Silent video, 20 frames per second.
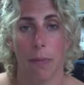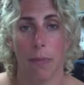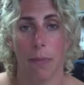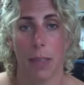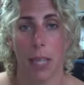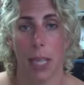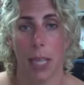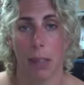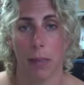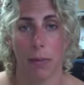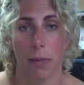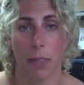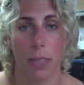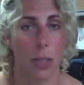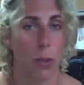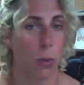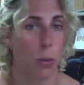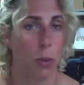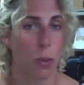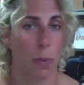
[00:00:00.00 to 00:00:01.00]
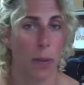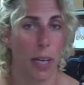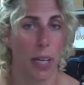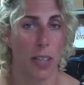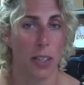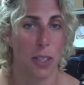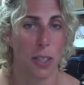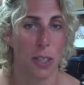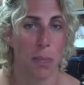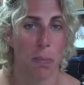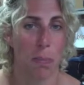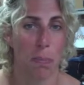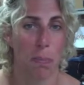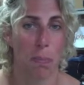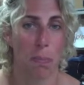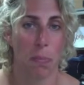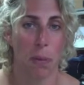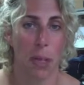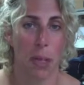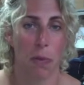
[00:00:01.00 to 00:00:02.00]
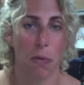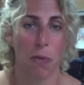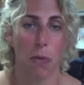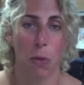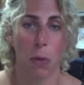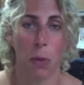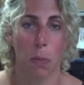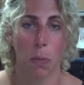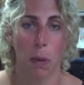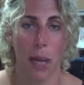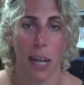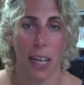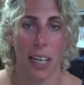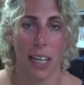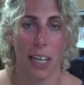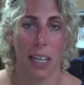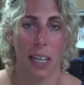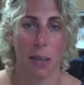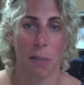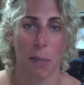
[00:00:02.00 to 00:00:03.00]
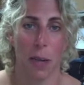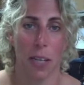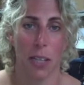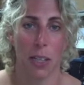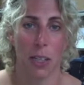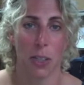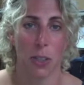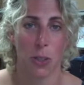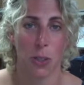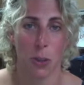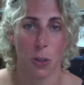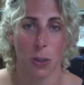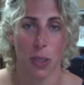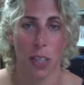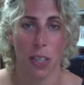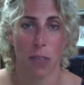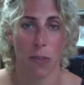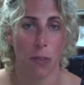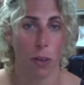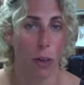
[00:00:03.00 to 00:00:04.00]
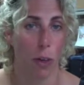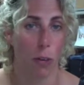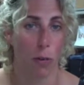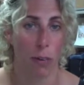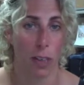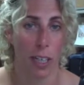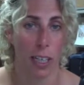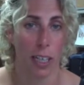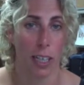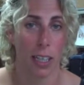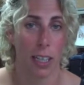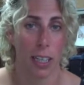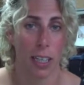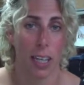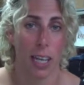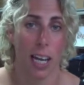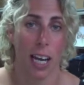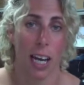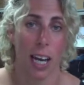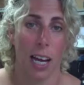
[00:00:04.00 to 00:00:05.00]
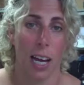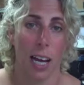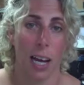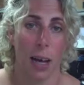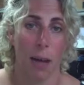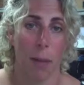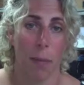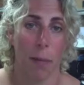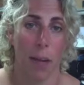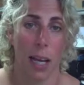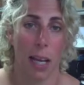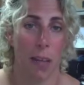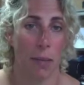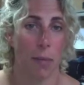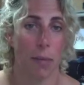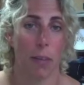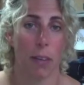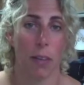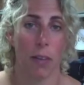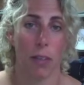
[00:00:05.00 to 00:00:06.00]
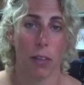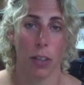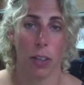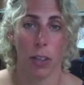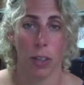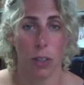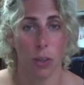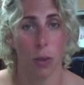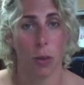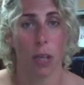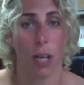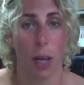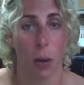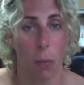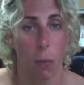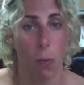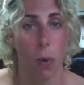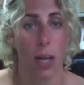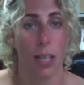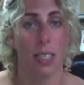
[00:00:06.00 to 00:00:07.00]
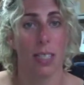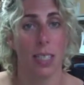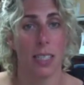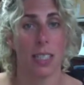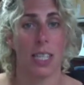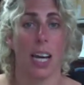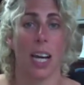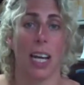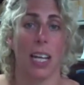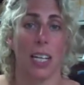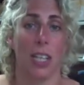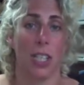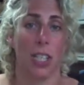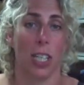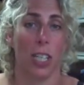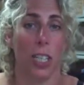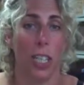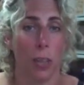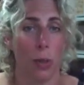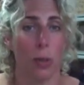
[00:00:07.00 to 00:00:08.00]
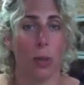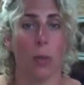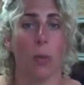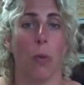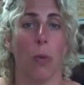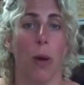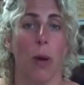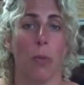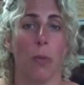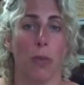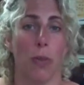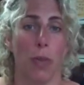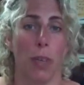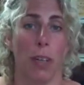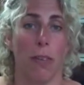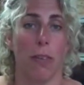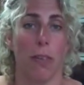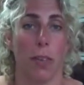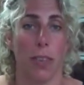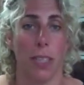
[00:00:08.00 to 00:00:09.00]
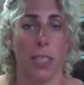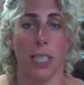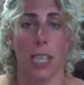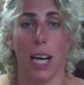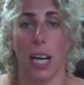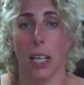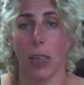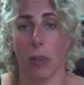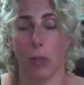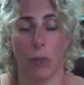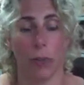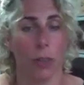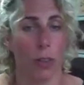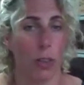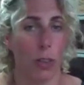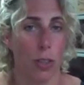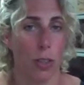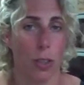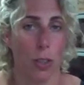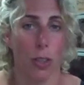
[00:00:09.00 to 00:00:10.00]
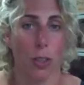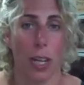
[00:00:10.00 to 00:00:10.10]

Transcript: It's all about just forward planning and making sure that you've got it ready. And if you can do it at one stage and get all your wipes ready for the day or for the 2